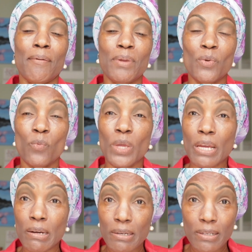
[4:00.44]
I mean, we
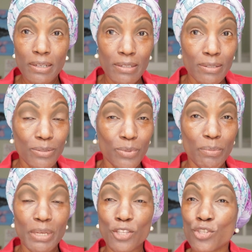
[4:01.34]
cook, we
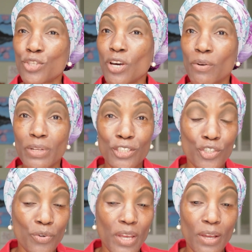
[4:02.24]
made sorrel
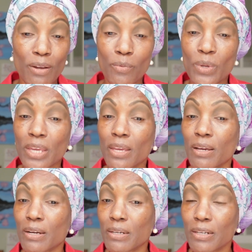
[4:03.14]
drink, we
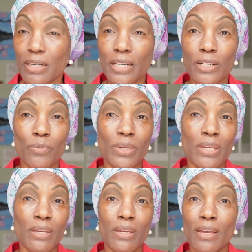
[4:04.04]
cook,
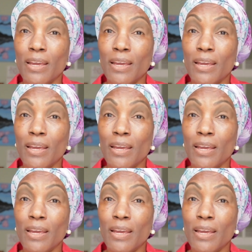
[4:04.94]
we